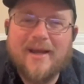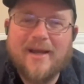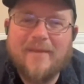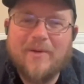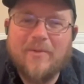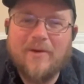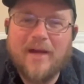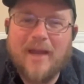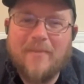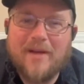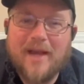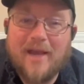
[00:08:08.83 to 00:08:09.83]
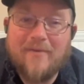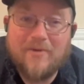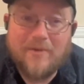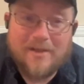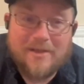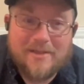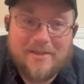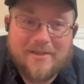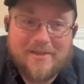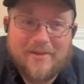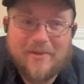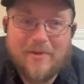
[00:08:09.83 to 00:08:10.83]
But we're happy to have you with
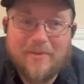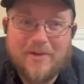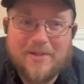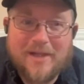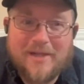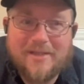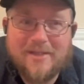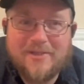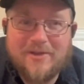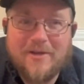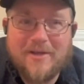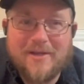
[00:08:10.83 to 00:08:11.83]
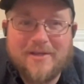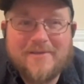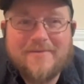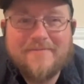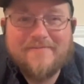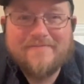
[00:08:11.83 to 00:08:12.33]
us. We appreciate you joining us.